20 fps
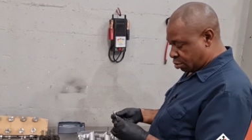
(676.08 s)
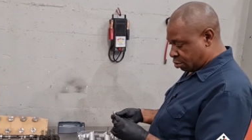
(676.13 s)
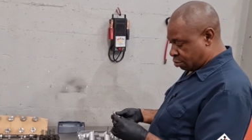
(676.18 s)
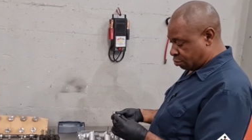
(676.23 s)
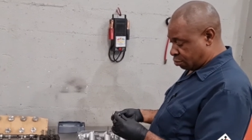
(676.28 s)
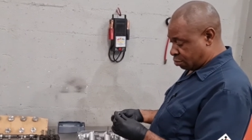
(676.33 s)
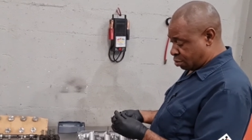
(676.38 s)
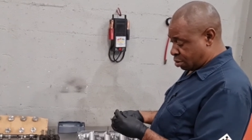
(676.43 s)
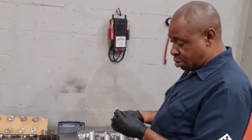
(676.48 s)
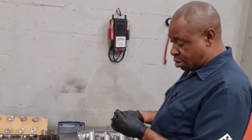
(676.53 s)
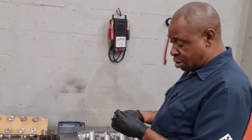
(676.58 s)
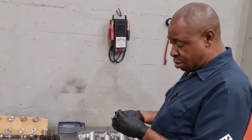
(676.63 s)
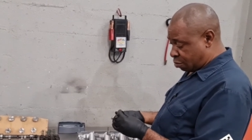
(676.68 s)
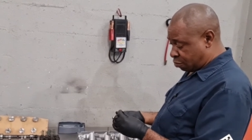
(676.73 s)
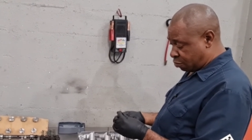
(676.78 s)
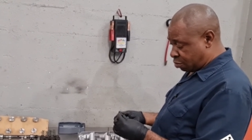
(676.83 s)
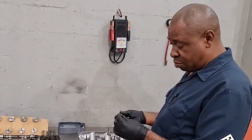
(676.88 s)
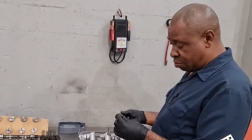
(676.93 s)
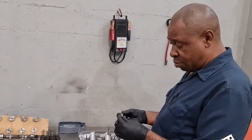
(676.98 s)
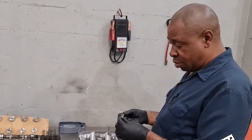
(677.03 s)
So you
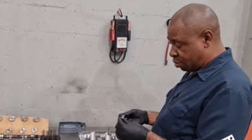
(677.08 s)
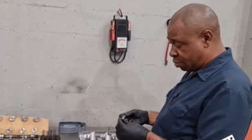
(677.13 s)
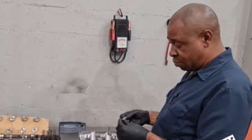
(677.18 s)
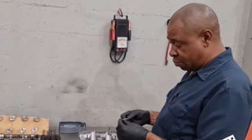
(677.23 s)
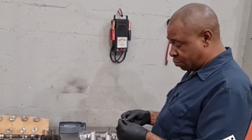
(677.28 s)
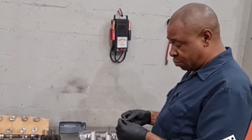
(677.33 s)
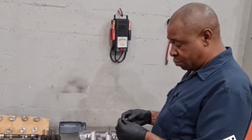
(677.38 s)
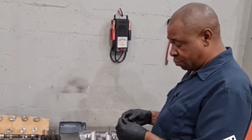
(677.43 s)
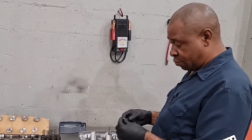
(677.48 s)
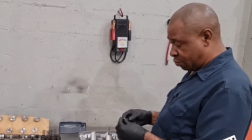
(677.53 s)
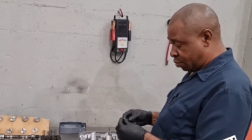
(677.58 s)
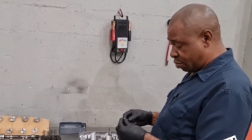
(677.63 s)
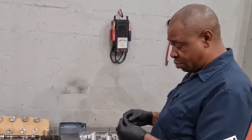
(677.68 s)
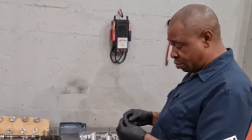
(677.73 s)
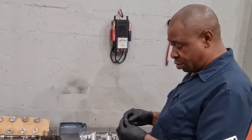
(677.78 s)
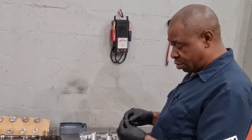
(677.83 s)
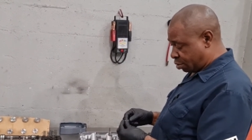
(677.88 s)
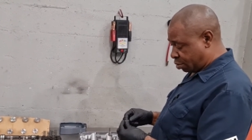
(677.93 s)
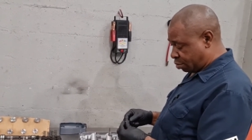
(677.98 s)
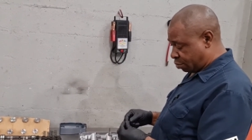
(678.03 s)
have to be
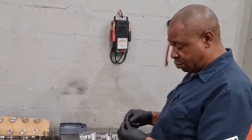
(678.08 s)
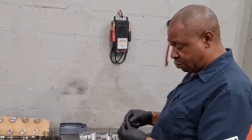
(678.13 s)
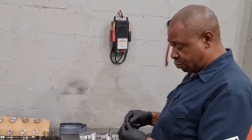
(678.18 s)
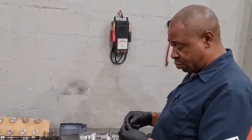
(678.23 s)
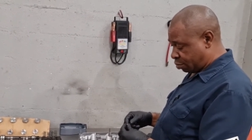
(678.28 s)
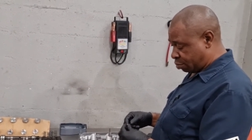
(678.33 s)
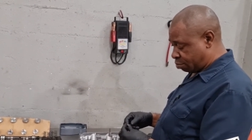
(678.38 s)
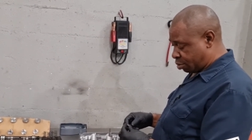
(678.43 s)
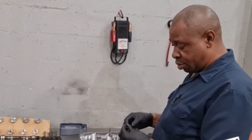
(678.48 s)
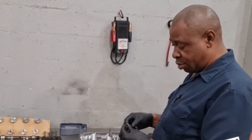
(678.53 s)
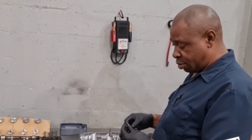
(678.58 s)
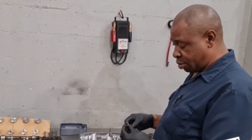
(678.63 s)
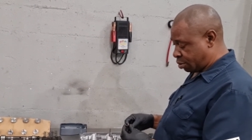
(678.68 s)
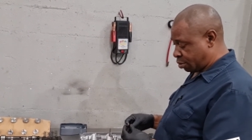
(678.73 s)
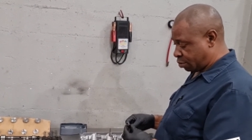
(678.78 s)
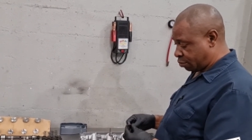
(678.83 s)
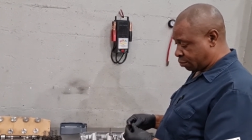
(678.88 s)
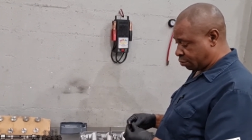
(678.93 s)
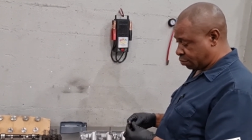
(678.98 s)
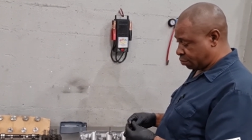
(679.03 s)
very careful
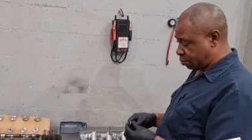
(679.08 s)
because